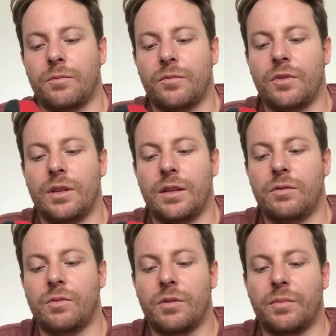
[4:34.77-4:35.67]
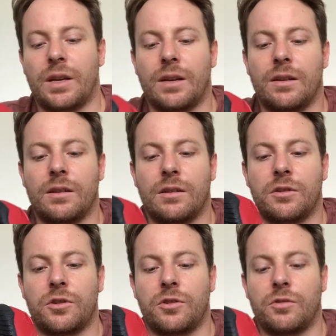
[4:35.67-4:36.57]
Really well made
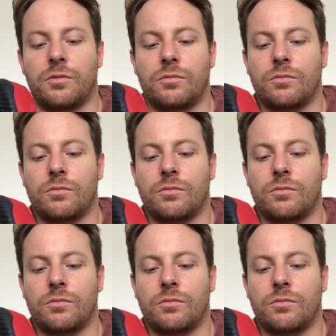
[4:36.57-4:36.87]
shoe.